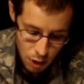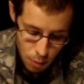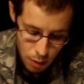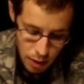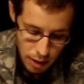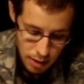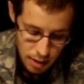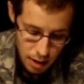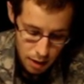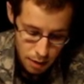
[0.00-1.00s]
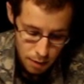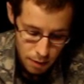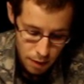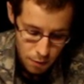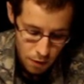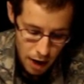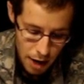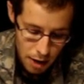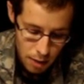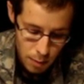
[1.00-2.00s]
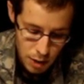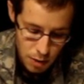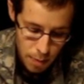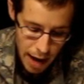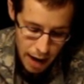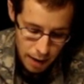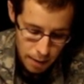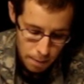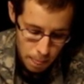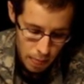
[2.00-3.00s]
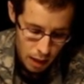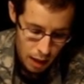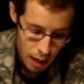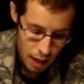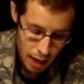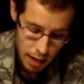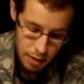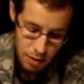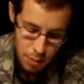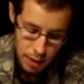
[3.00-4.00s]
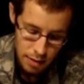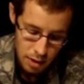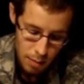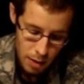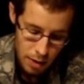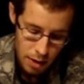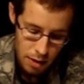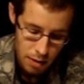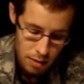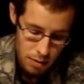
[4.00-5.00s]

You put it in fire, which is back, and these pins come out here.